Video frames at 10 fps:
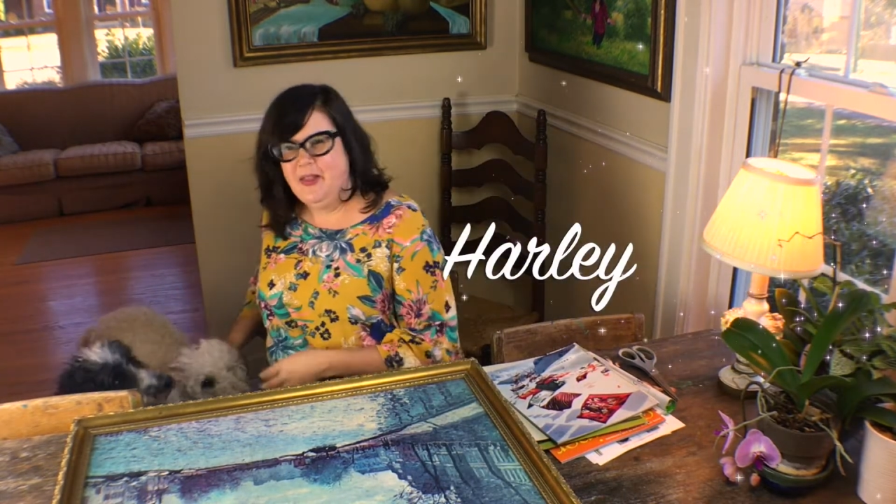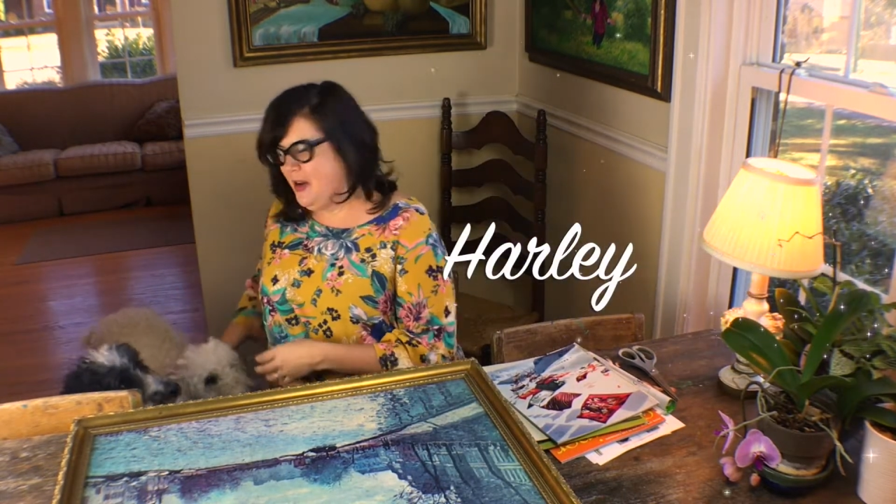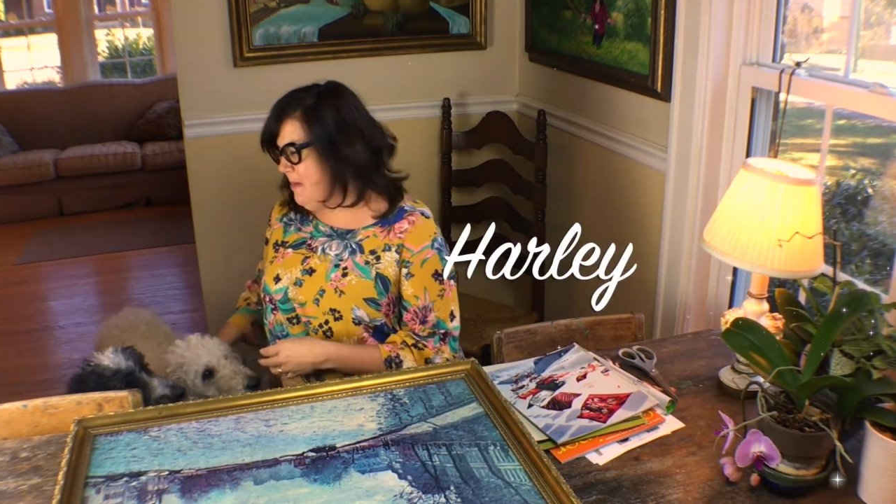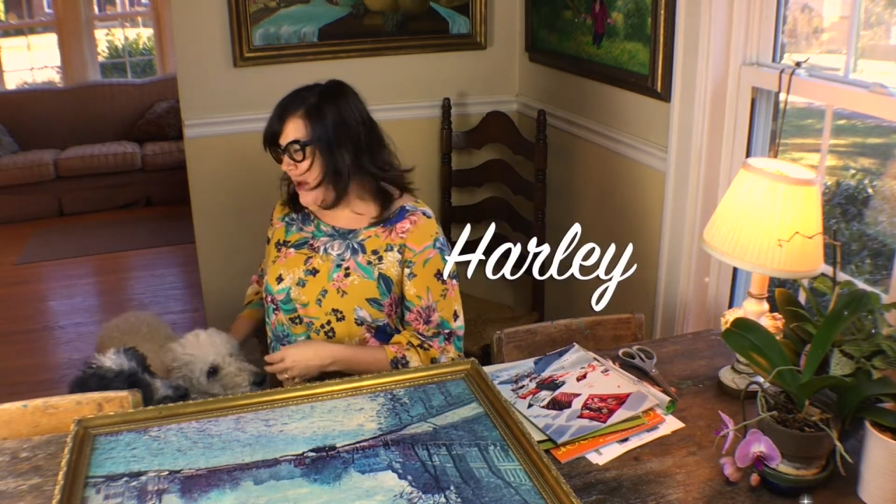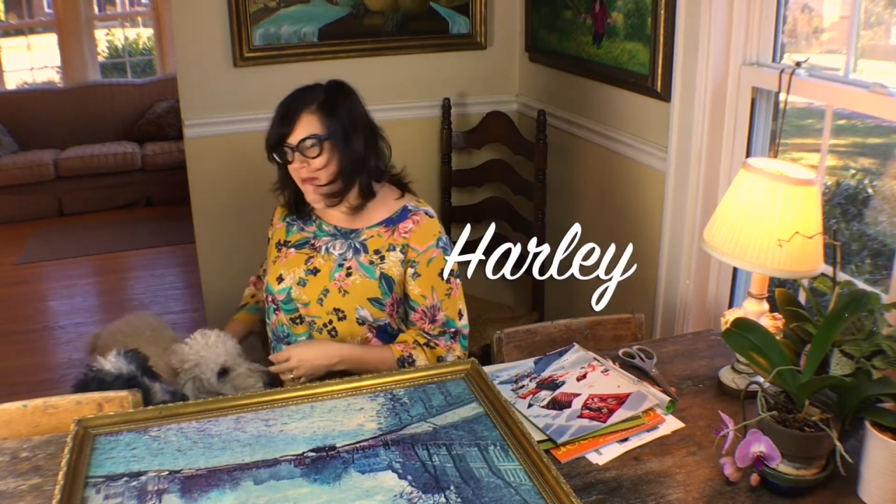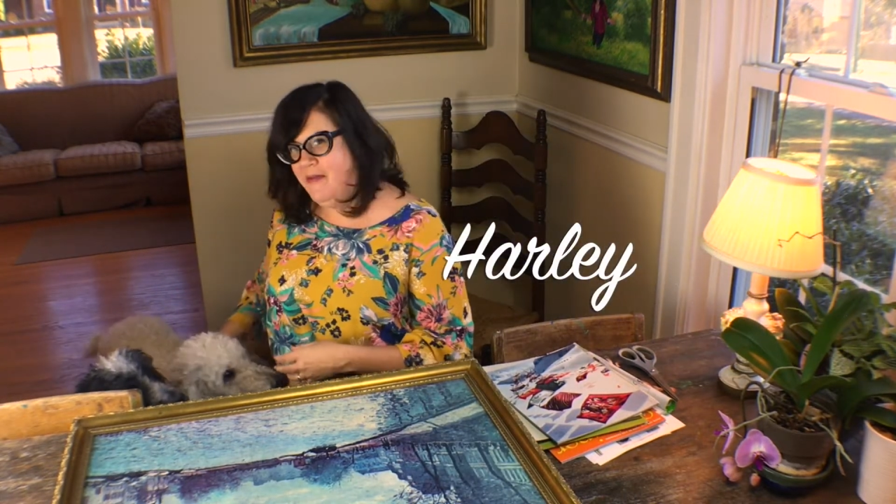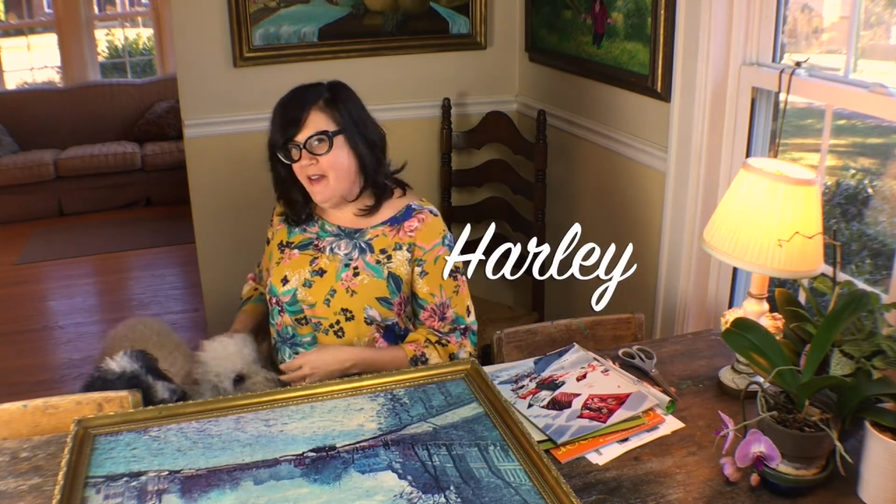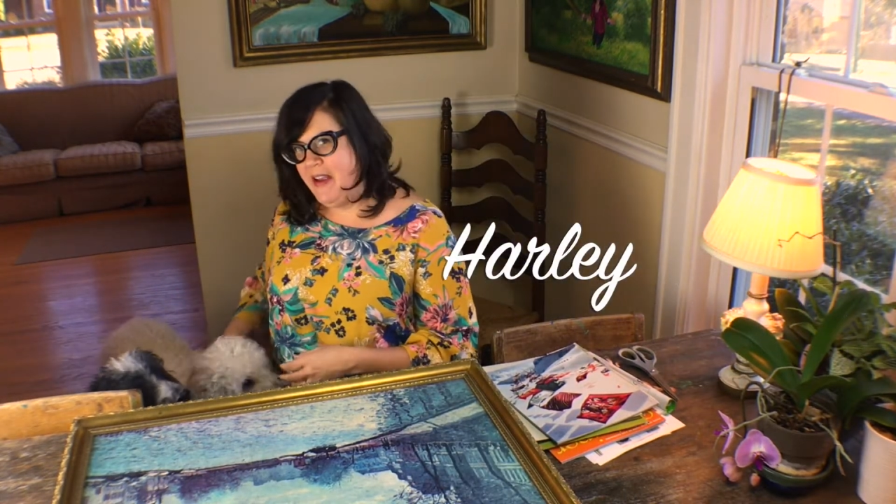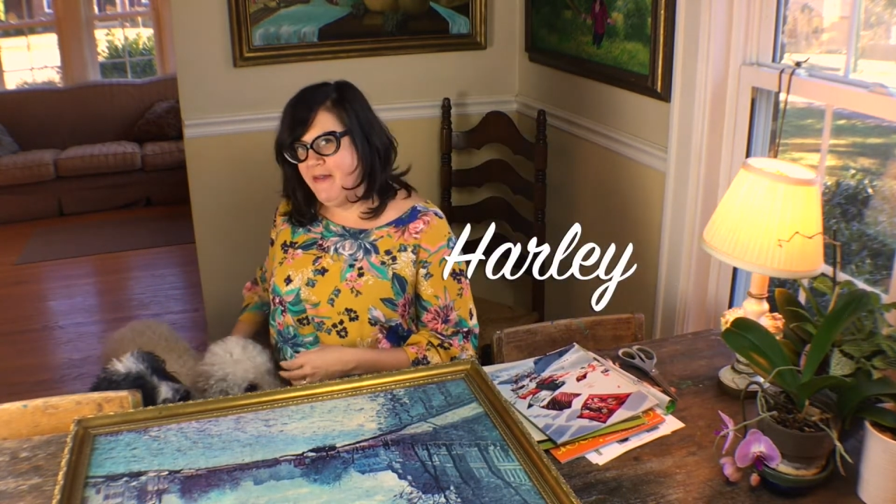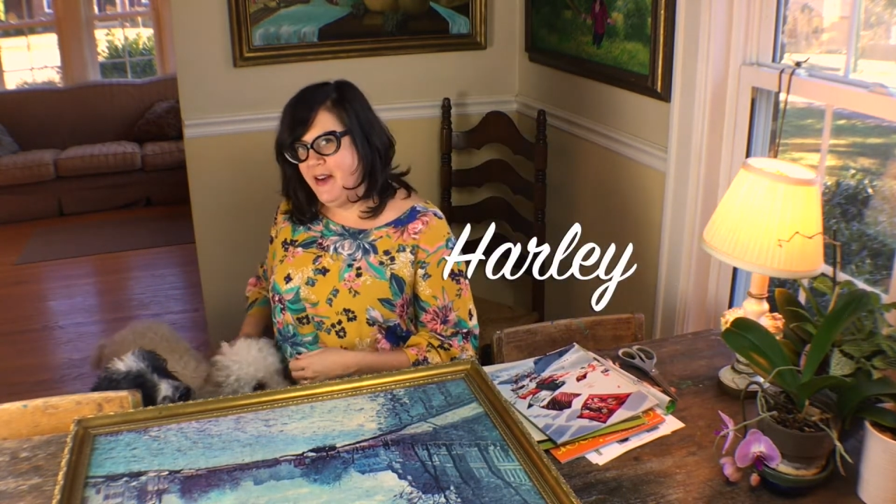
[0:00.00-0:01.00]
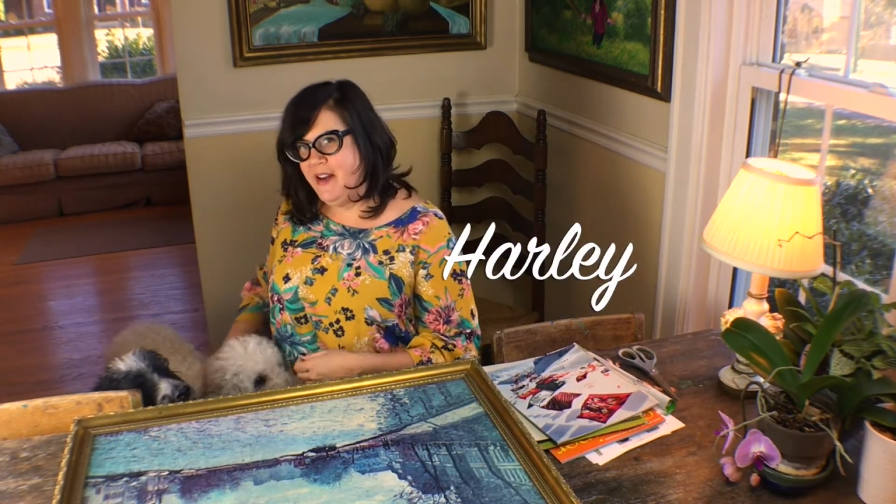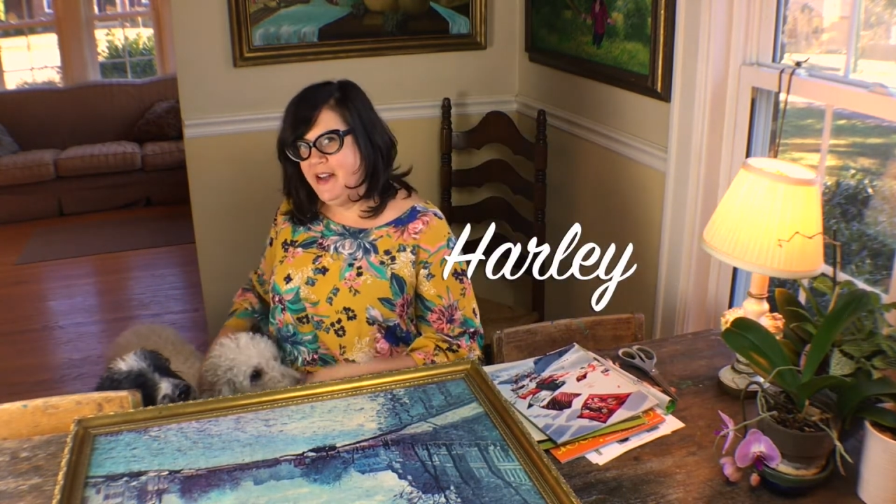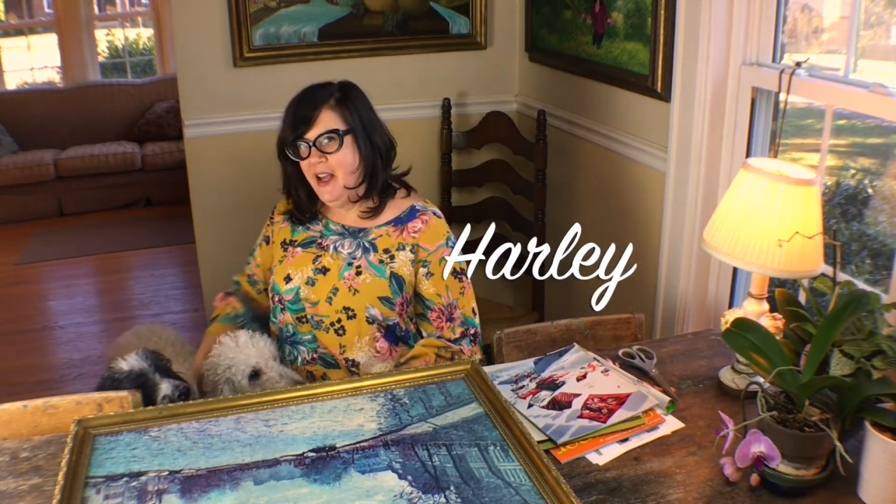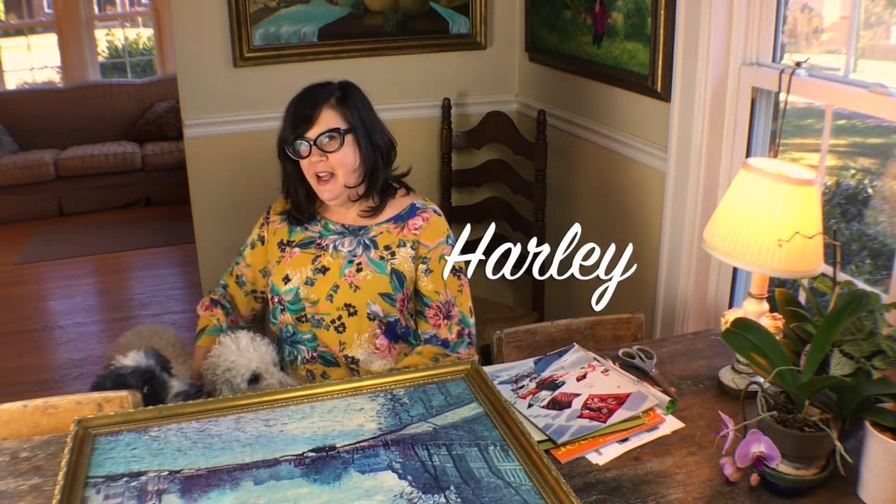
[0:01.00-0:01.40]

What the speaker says: They're my favorite